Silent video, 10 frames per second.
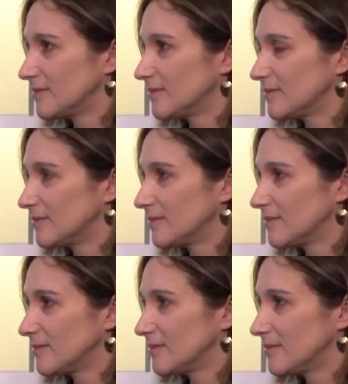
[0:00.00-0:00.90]

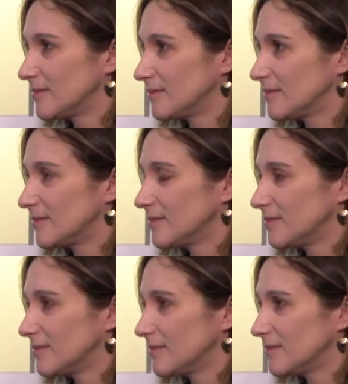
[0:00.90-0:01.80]

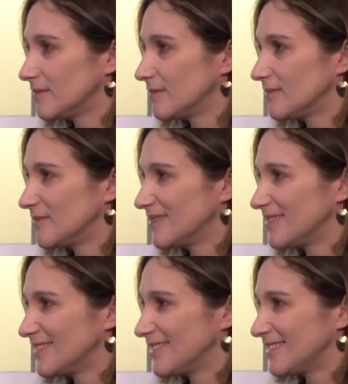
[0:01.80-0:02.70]

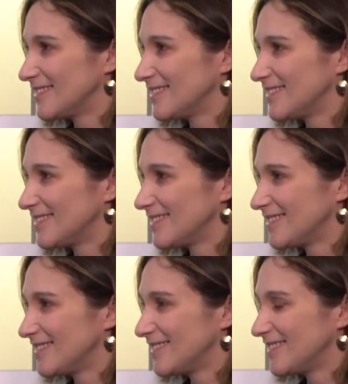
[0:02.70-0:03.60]

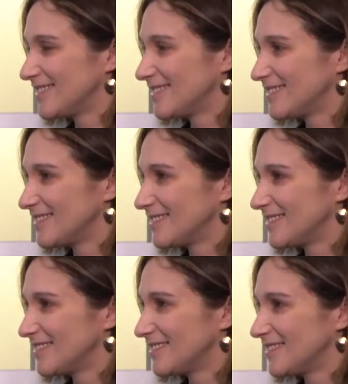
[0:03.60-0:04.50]

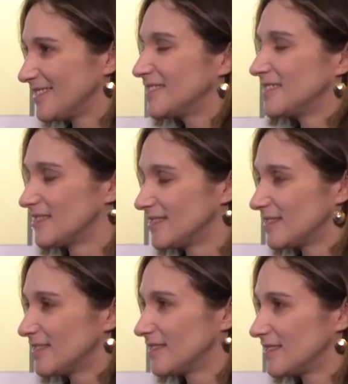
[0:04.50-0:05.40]

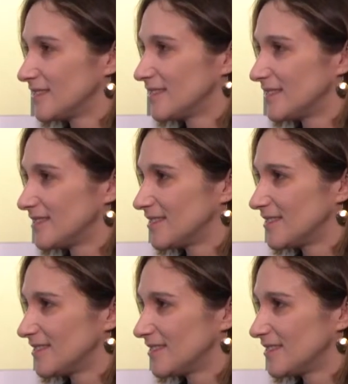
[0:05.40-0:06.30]

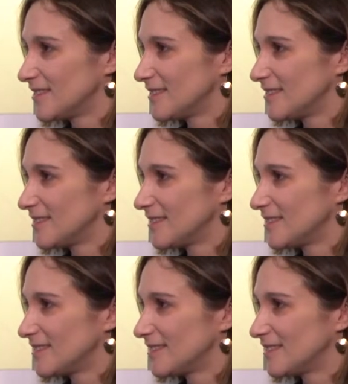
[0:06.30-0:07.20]

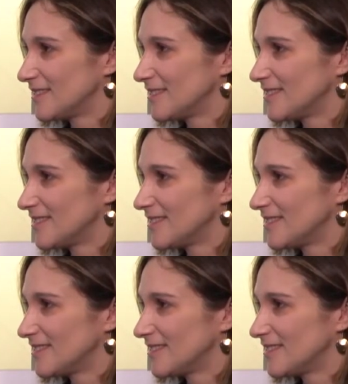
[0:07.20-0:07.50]
No words are spoken by the person on screen.